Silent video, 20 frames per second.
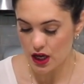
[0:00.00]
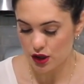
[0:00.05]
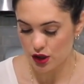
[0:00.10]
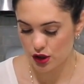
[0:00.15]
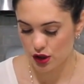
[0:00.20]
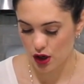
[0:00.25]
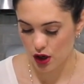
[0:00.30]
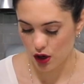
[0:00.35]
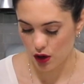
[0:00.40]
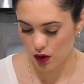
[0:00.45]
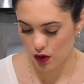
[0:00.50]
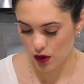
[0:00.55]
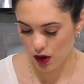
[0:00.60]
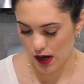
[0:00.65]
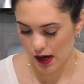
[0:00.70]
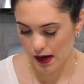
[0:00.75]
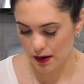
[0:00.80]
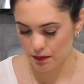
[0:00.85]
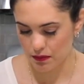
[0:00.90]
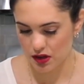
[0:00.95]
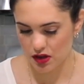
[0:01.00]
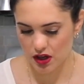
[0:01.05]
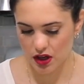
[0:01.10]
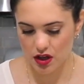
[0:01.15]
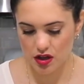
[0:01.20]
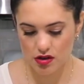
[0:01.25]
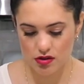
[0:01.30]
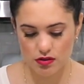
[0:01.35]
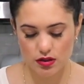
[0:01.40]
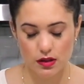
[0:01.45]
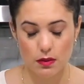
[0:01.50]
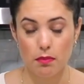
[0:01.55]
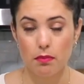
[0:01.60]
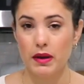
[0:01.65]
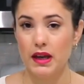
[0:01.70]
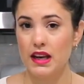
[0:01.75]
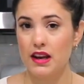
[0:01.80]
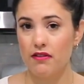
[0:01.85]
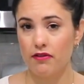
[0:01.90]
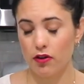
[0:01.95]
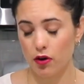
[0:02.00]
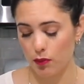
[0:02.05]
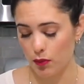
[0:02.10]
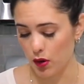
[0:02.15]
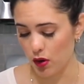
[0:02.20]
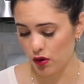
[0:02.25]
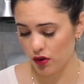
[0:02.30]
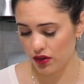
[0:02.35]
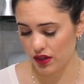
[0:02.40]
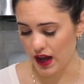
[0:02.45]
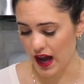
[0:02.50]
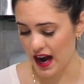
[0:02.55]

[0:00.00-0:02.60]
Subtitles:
So you can use mini for both.